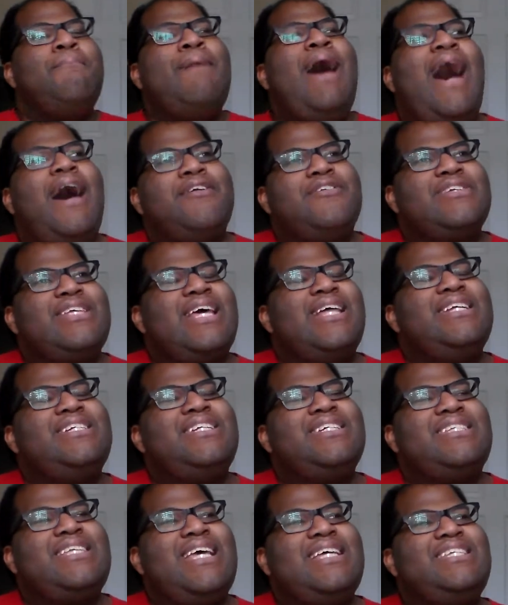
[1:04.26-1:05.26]
matters, and
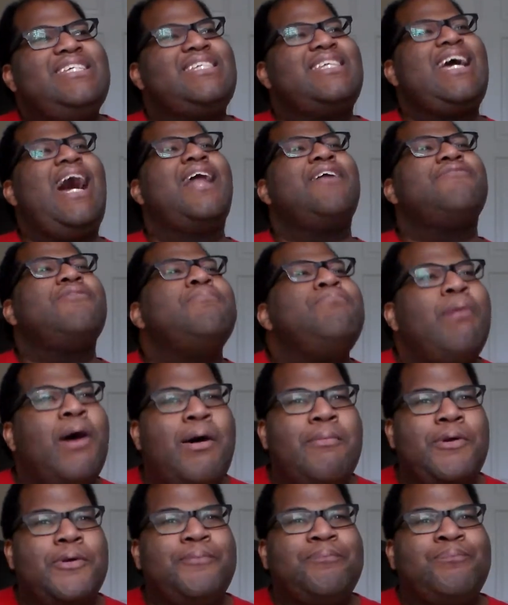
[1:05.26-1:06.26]
it's just it's just kind of a
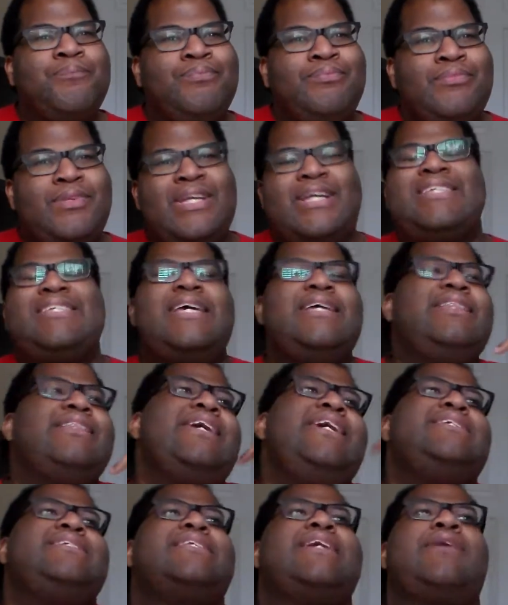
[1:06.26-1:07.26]
bummer. Because at
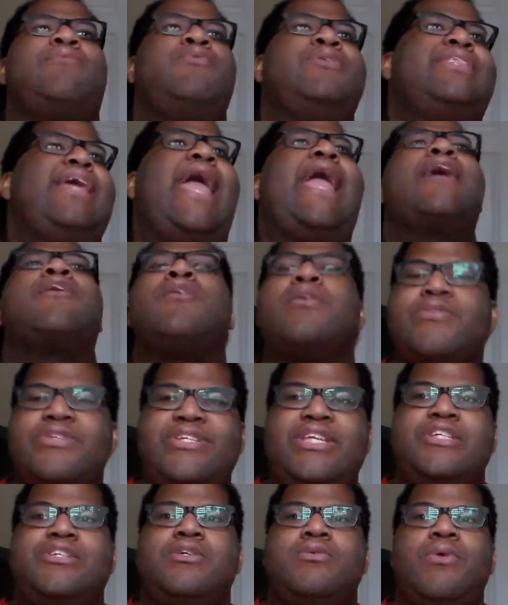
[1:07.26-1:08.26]
least like with the Arrow
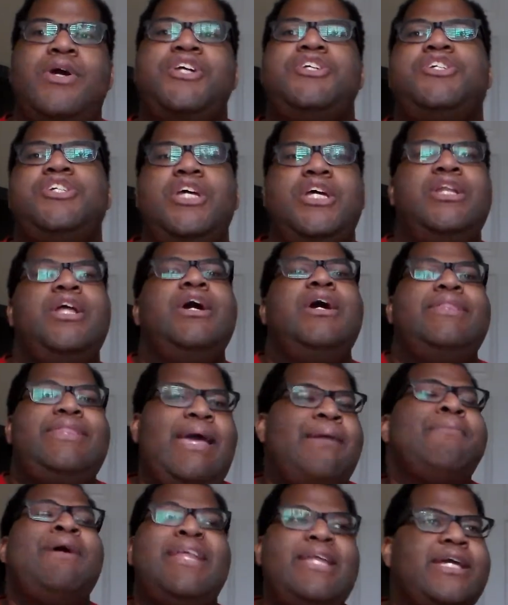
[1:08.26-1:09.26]
situation,
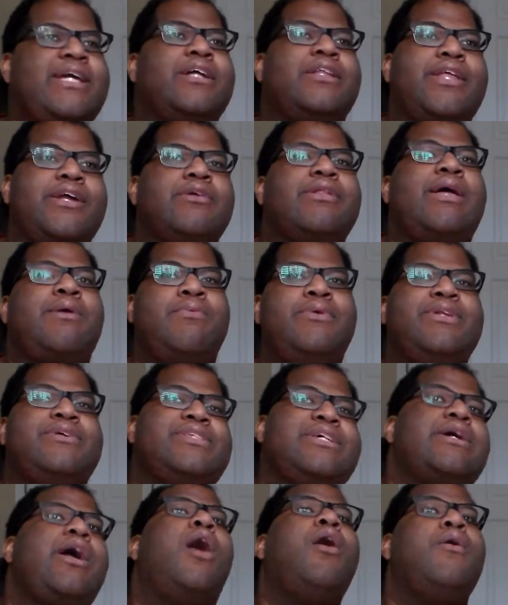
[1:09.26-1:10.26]
they made it clear, like when
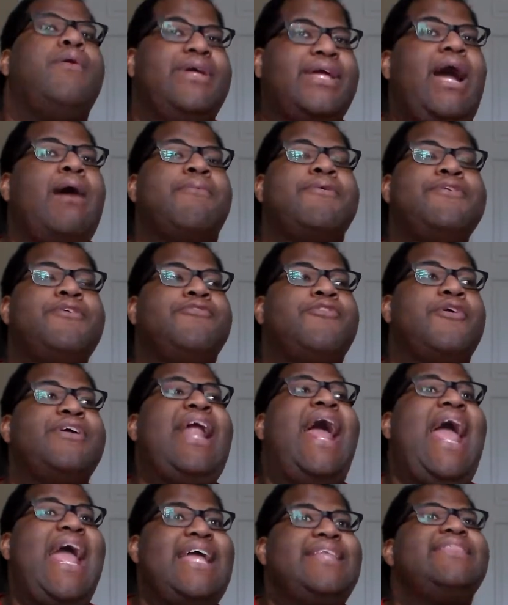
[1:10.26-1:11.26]
it's like, oh, it got renewed for
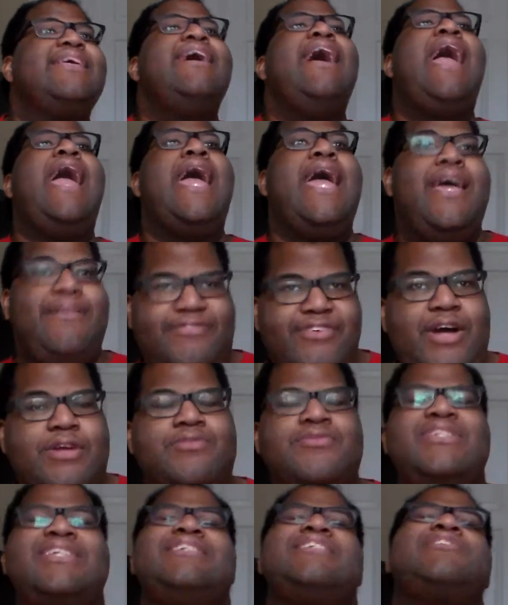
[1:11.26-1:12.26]
an eighth and
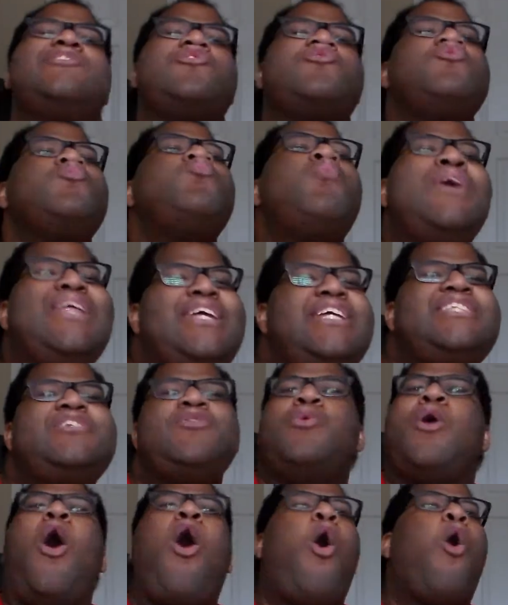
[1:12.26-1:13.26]
final season, so you went
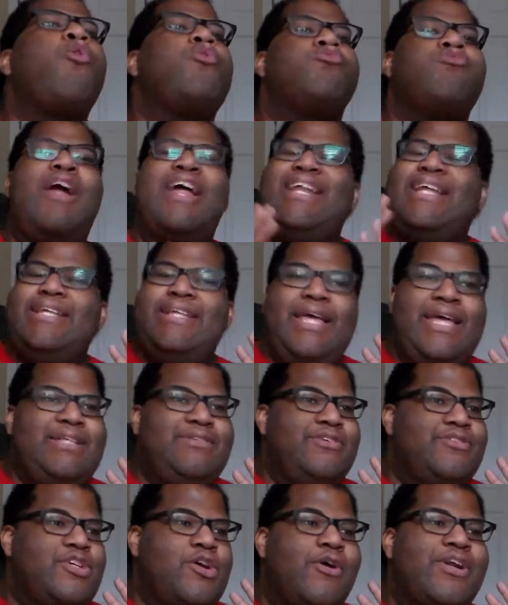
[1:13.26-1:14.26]
into it already.
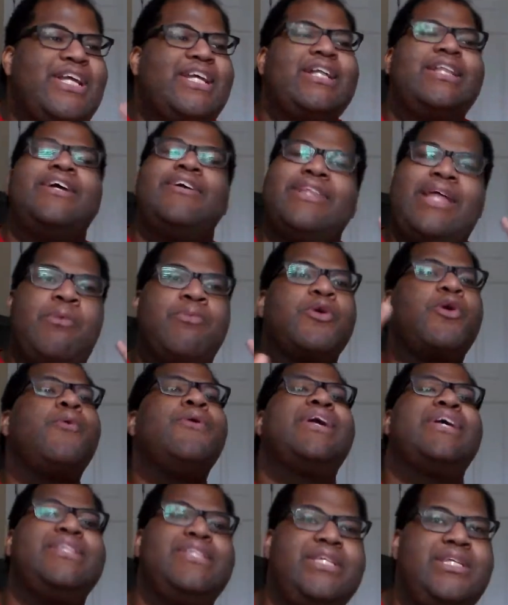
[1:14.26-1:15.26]
It was already clear, like we're
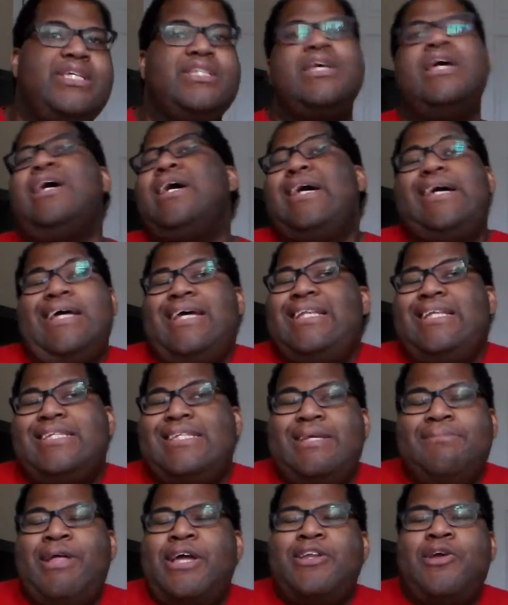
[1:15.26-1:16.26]
going into this. It didn't
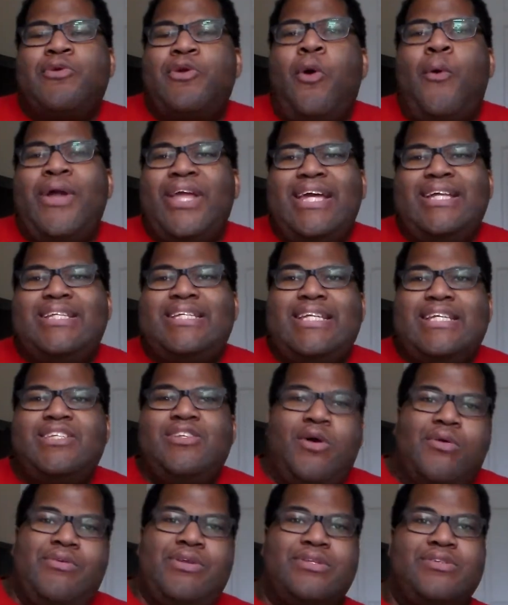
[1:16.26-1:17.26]
seem like they're going into this
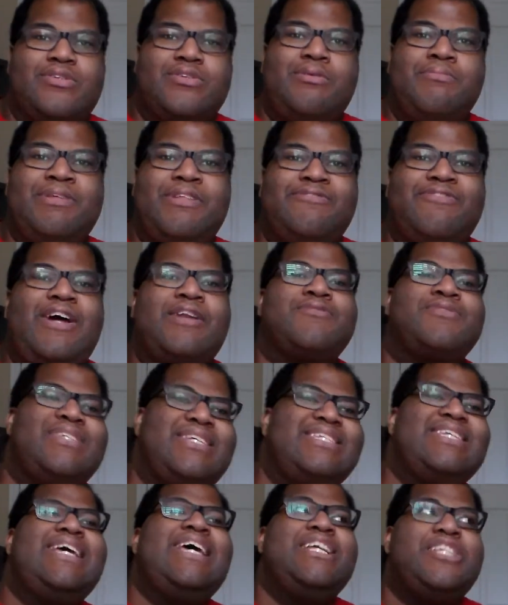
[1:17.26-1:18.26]
knowing this is going to be the final
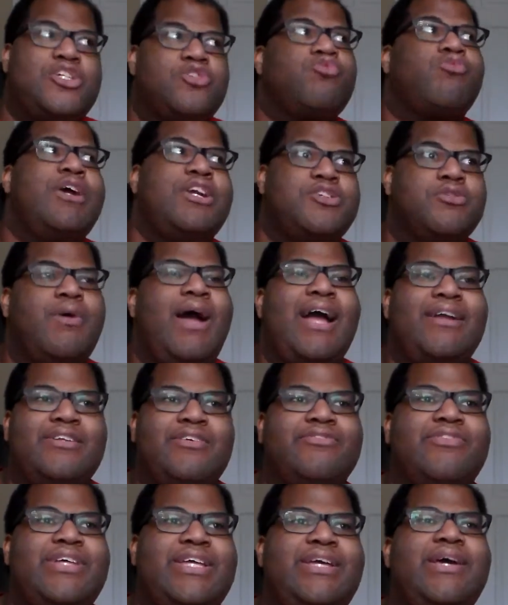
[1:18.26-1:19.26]
season. It just
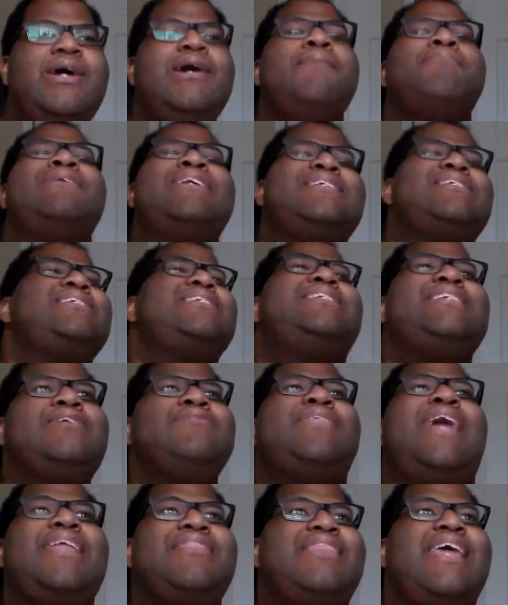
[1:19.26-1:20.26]
retroactively, but it's
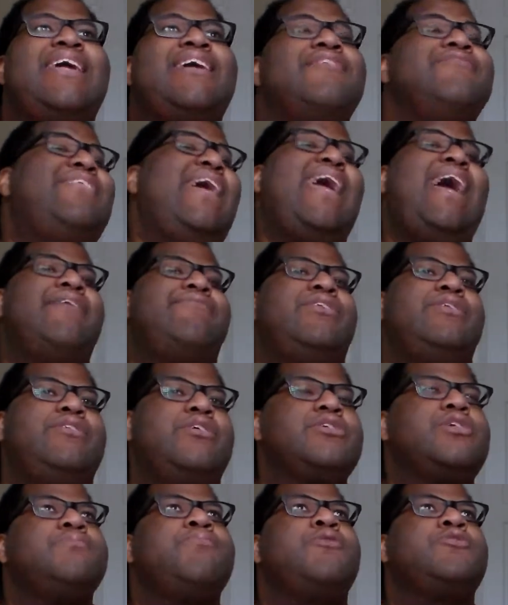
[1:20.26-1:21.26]
still that thing of they haven't.
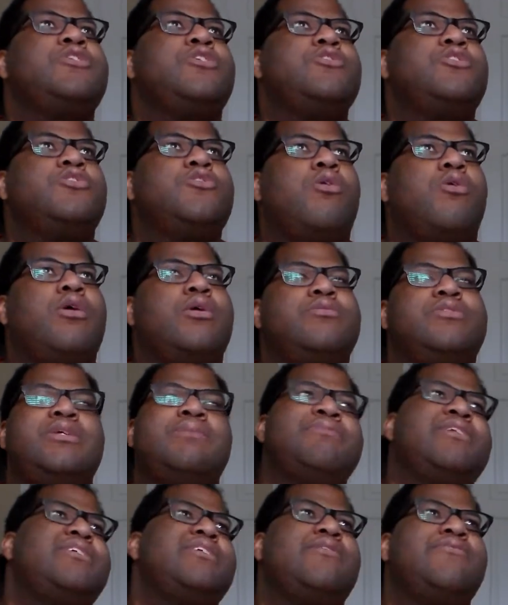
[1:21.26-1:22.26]
They're supposed to start.
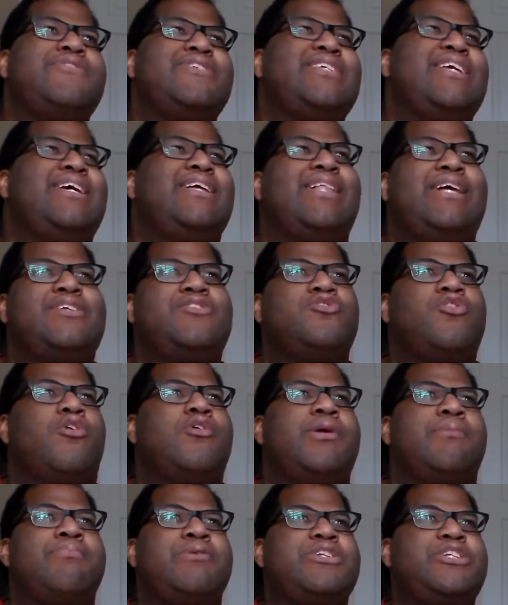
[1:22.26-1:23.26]
Some of the stuff was saying like
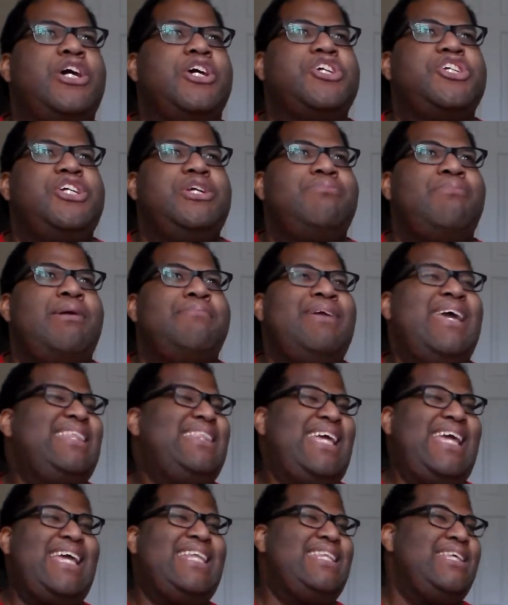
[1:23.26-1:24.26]
starting production maybe
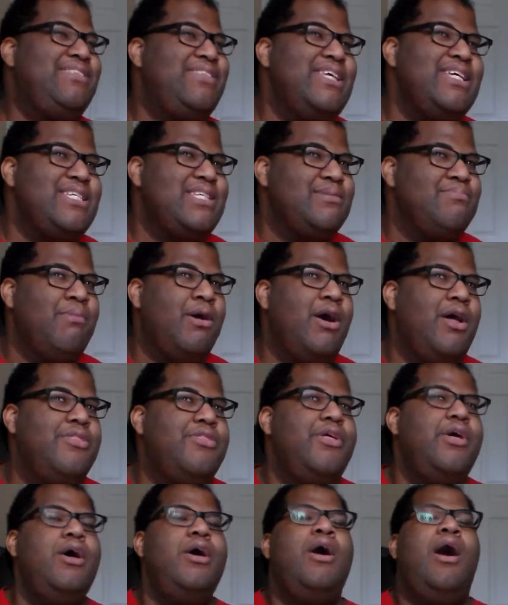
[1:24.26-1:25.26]
at the end of this month.
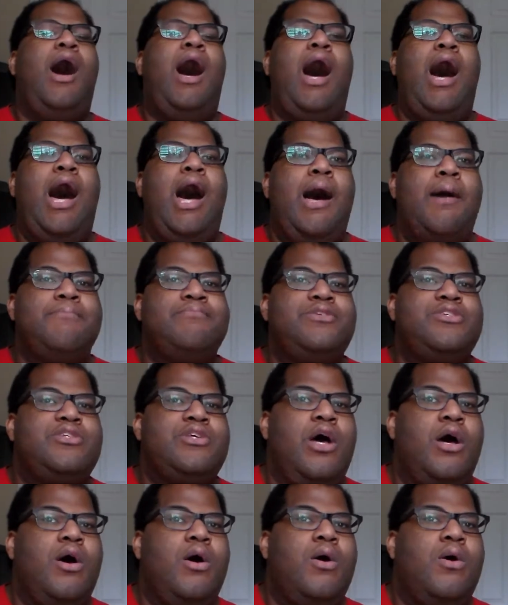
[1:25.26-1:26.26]
Um,
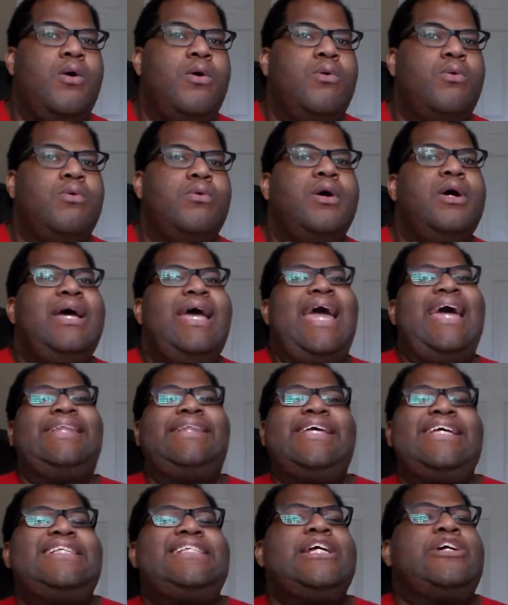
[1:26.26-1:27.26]
so at
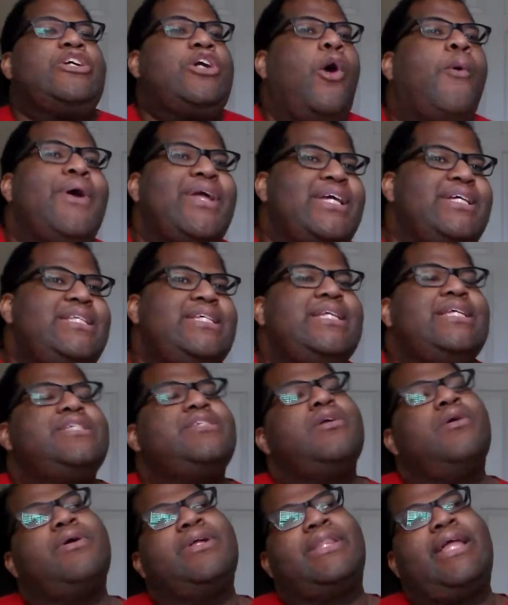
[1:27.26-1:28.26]
least they're going into
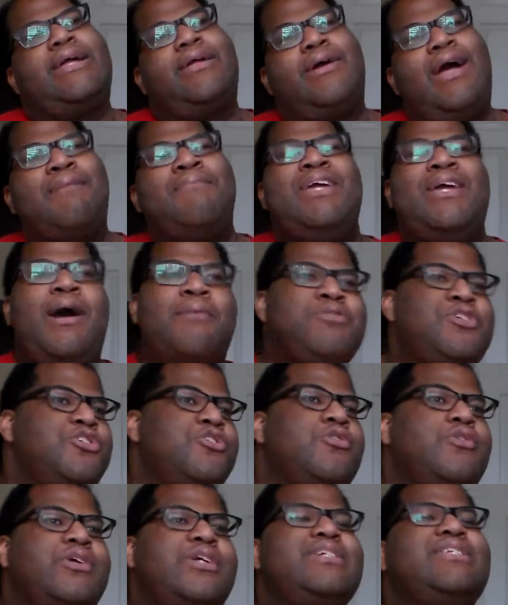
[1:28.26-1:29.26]
this knowing, like, I mean, I'm
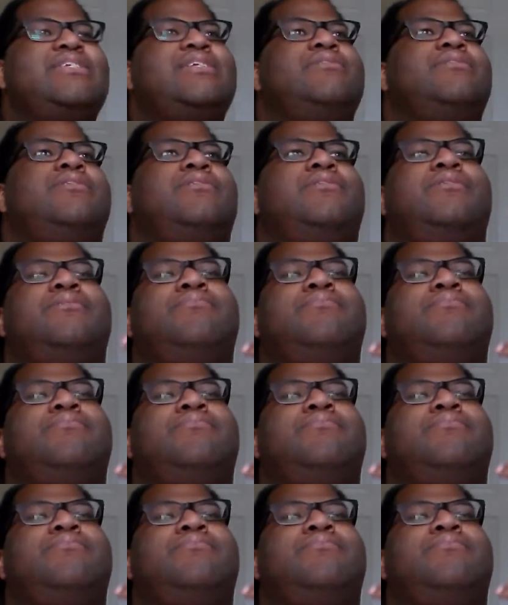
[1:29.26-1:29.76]
sure because.